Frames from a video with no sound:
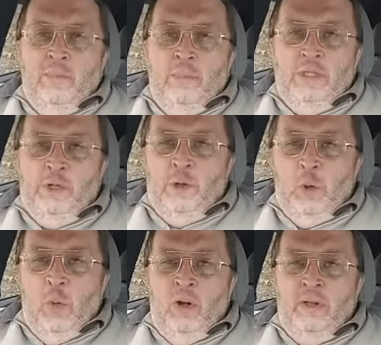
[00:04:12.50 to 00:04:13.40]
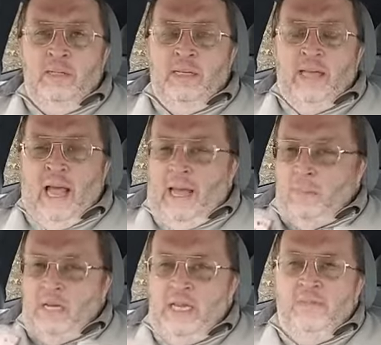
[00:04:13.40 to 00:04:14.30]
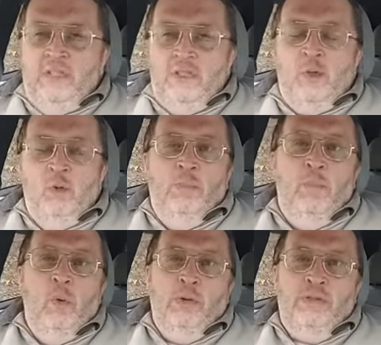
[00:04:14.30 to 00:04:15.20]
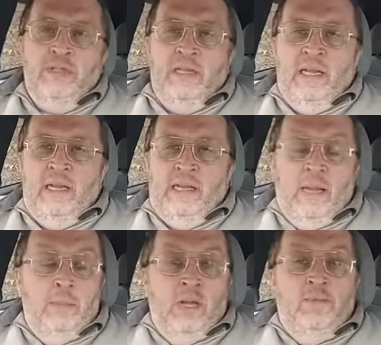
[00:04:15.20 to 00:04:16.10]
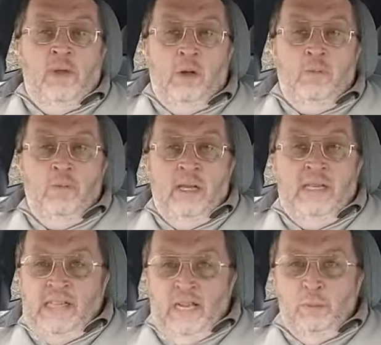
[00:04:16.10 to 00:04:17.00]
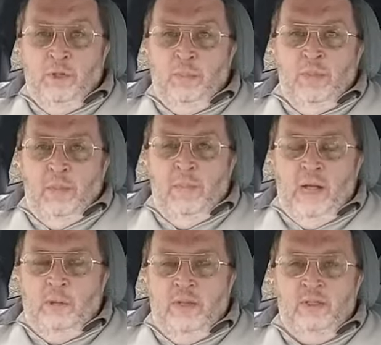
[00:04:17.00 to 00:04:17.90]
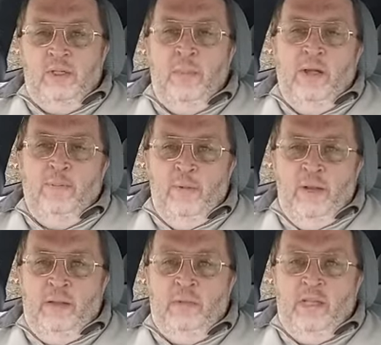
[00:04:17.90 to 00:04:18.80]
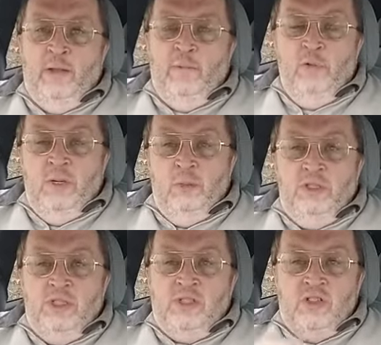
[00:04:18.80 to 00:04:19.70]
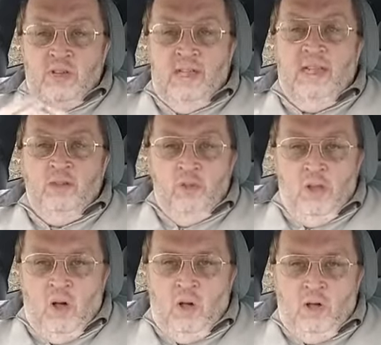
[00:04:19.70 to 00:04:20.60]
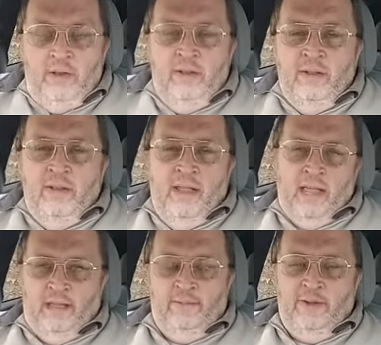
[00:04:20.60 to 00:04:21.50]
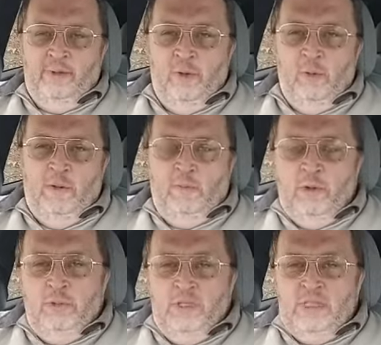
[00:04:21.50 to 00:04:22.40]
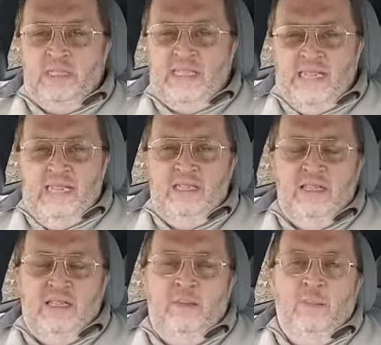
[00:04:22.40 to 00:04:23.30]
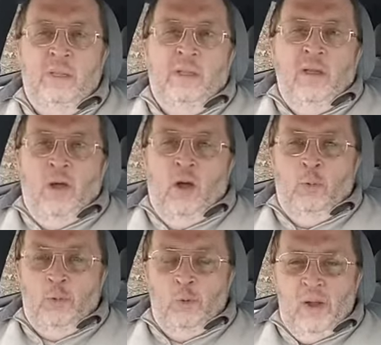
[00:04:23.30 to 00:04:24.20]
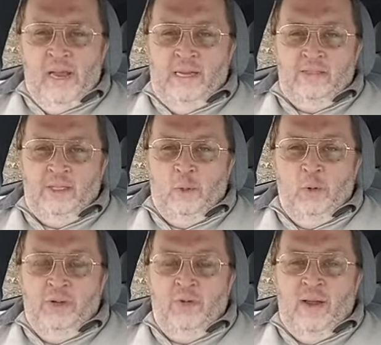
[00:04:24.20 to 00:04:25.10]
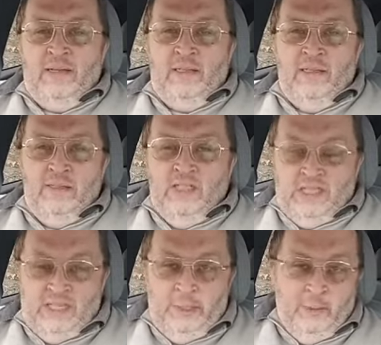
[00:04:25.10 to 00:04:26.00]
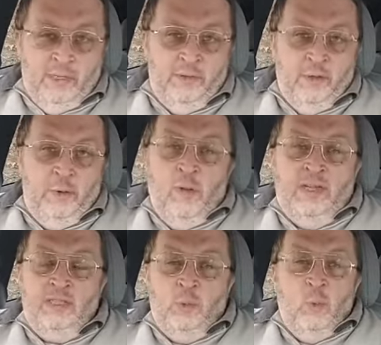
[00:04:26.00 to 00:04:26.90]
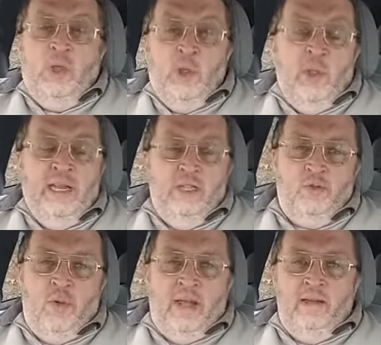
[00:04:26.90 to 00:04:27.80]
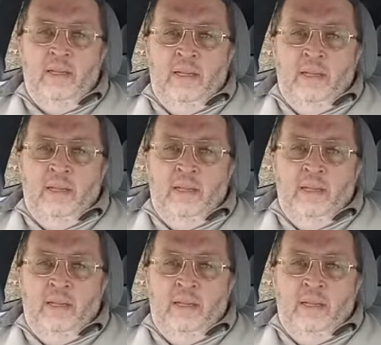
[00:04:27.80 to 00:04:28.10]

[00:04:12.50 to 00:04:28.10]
But you know what? I believe it's so important today, and I believe God really dealt with me about this, to my friend, that if we would just let God have control, if we would just ease up on the reins and quit trying to steer it in the direction we think is right,